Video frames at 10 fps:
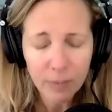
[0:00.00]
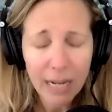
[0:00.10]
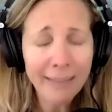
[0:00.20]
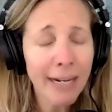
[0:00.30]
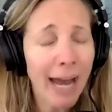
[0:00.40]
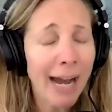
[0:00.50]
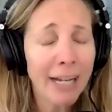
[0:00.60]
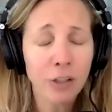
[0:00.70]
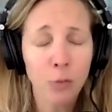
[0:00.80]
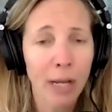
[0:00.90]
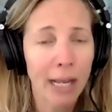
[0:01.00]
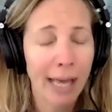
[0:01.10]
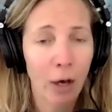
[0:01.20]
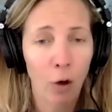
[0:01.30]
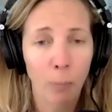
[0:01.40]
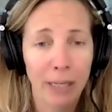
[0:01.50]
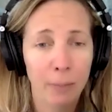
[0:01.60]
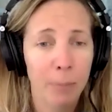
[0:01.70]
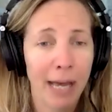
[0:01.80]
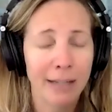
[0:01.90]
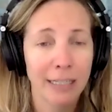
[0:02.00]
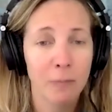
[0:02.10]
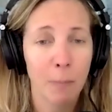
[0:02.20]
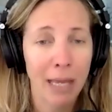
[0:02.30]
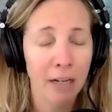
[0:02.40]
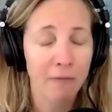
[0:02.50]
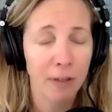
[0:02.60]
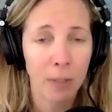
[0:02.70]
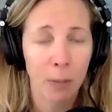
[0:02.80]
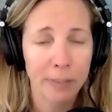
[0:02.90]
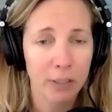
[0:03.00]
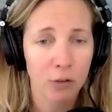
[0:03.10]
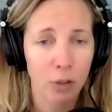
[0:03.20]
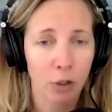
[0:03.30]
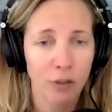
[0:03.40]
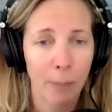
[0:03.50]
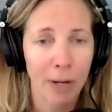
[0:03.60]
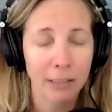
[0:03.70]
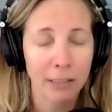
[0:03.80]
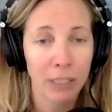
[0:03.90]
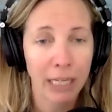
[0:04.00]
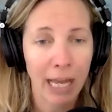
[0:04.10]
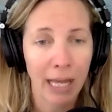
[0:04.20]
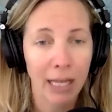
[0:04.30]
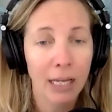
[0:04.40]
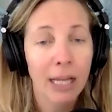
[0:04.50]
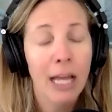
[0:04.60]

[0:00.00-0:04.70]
and that I just want to help impact as many female business owners as I possibly can,